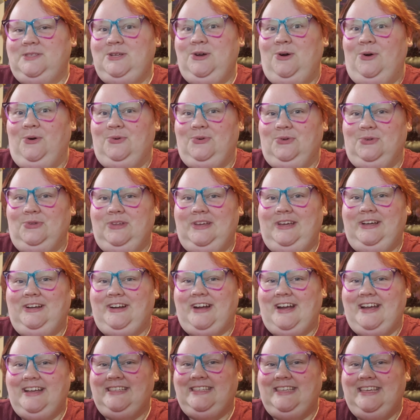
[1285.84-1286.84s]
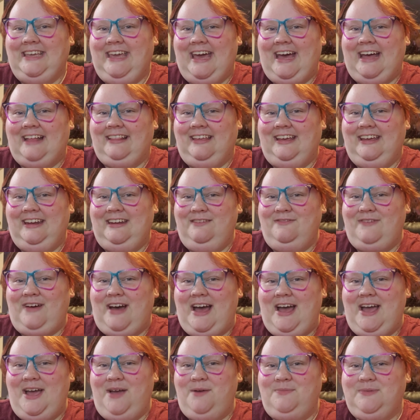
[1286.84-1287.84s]
totally crazy cat lady
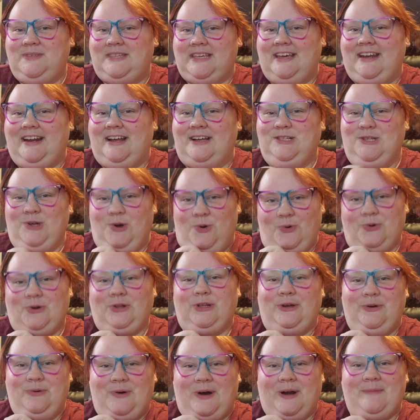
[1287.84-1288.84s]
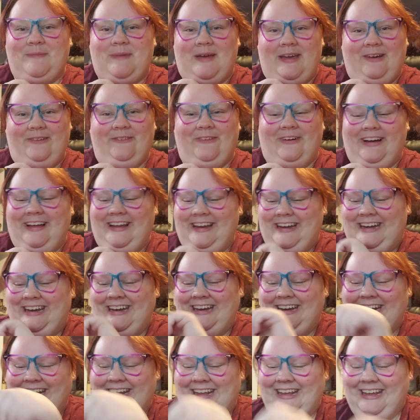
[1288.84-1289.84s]
vibes, and I totally want to make one.
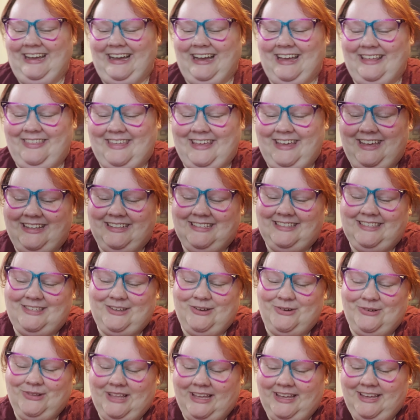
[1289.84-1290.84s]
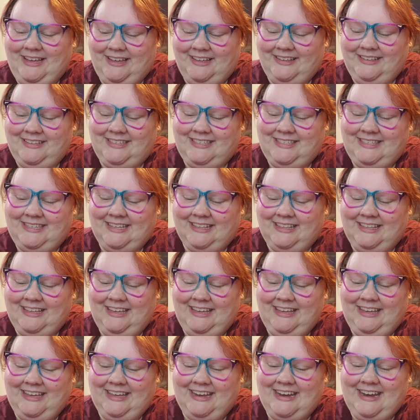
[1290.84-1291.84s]
I think it's so like
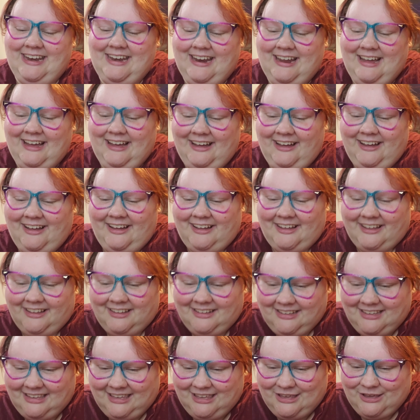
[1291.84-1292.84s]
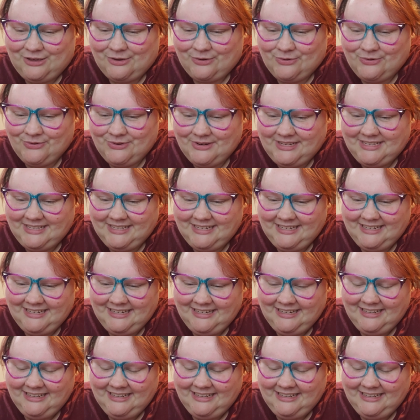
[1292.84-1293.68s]
silly and cute.